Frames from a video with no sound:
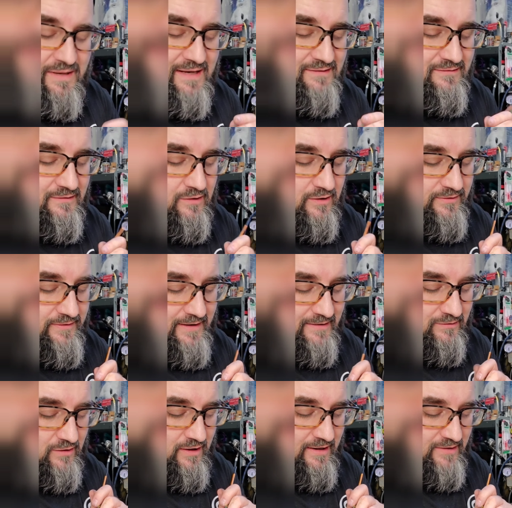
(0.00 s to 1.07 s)
painted on
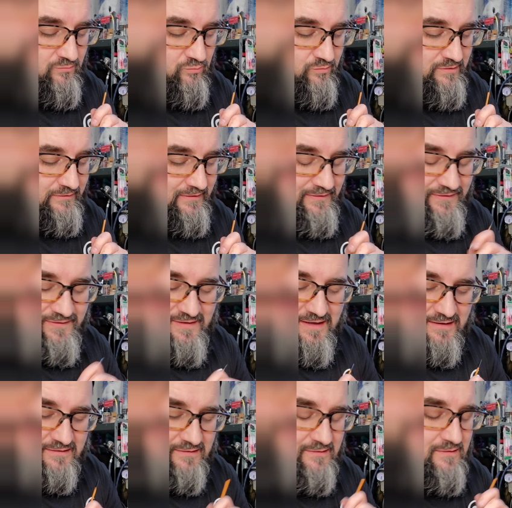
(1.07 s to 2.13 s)
that line really
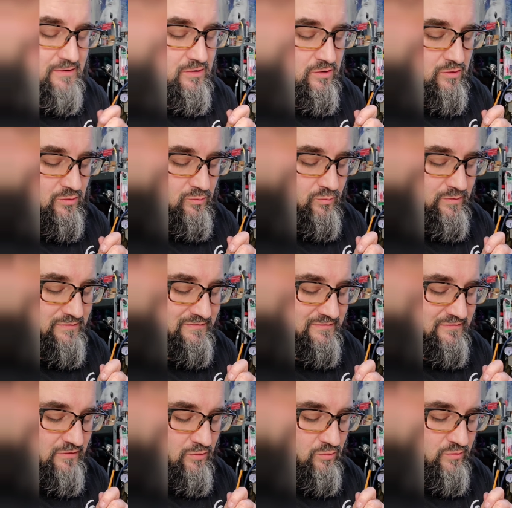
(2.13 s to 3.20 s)
thick, we
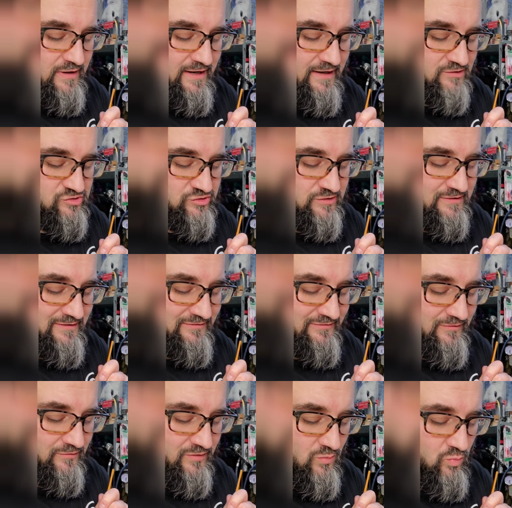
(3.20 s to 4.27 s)
don't actually
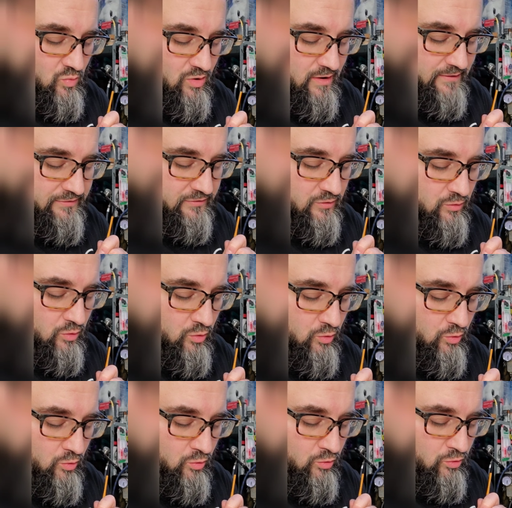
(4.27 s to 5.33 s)
necessarily want the
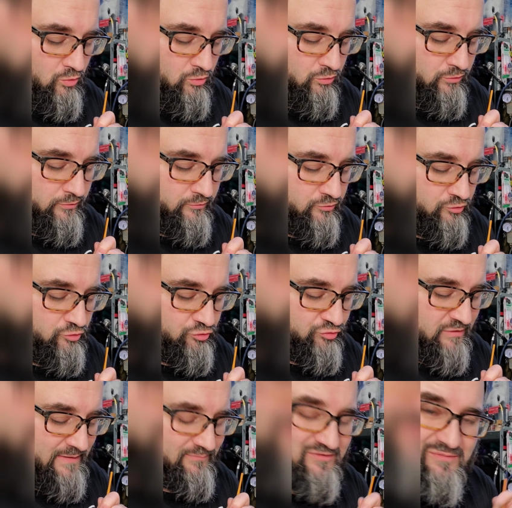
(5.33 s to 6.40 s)
whole
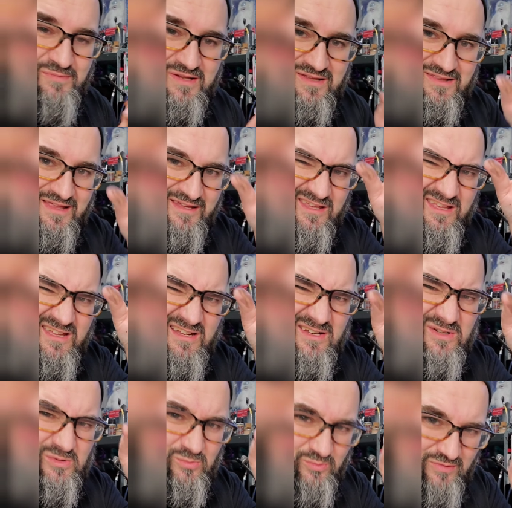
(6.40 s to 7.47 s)
drip to be like
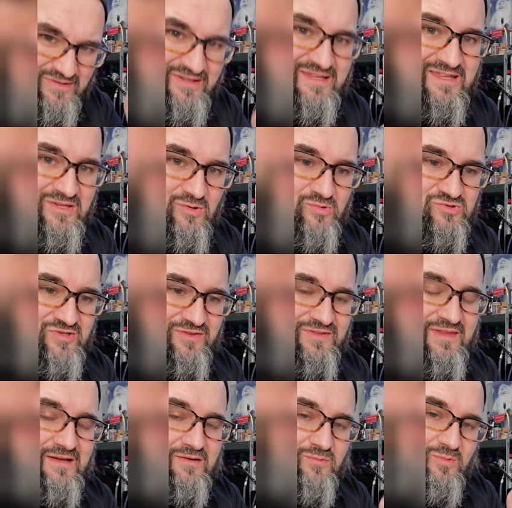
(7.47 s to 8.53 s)
really huge and
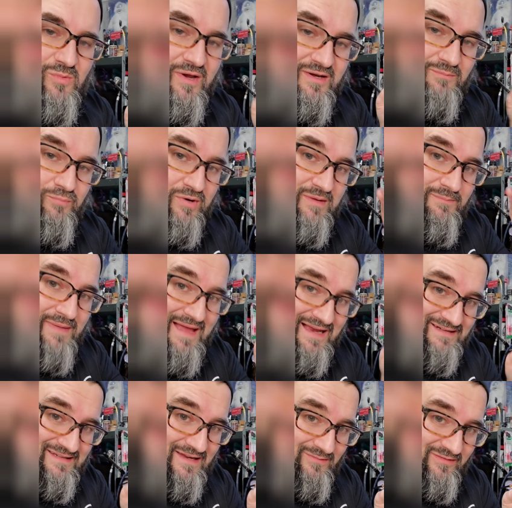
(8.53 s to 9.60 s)
thick. We want to bring it
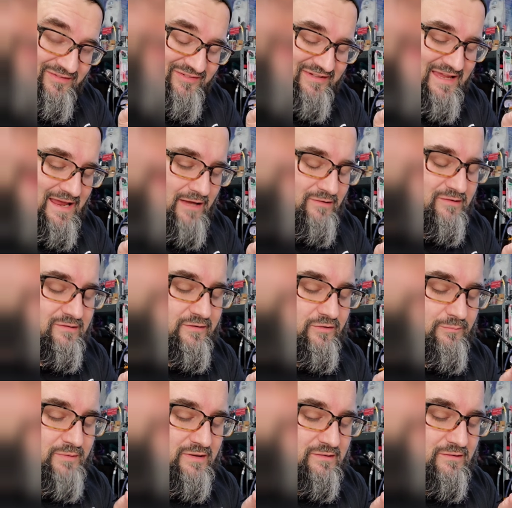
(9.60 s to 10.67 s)
back down to scale a
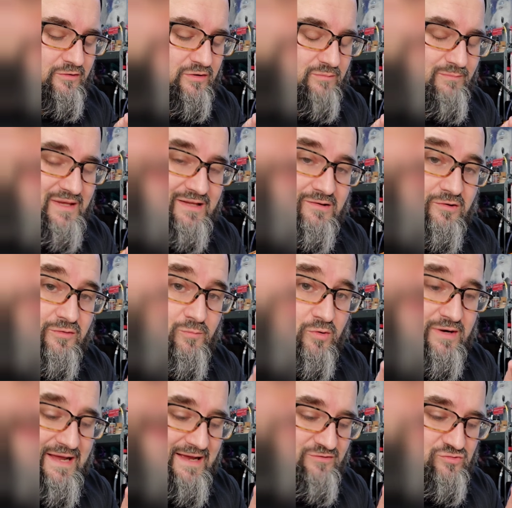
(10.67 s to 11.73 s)
little bit and make it look
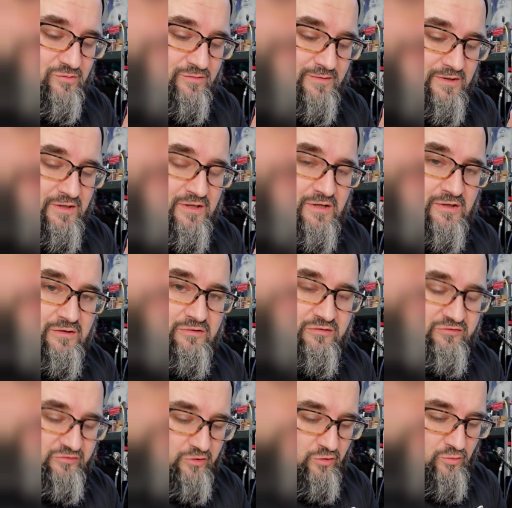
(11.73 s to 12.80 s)
more natural.
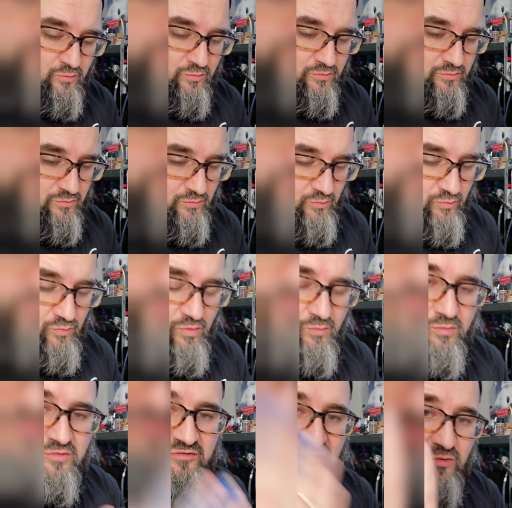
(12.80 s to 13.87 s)
So
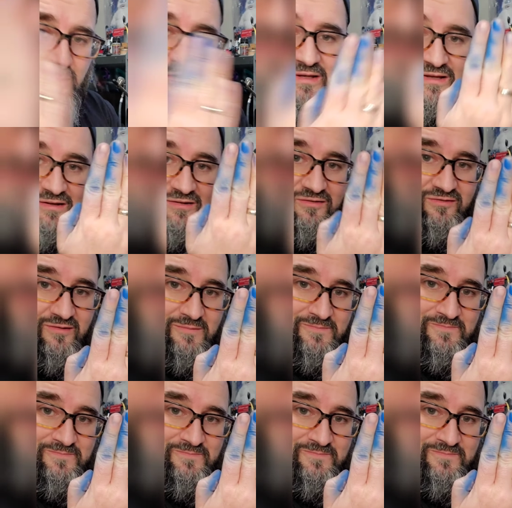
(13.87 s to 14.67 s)
what we're doing is,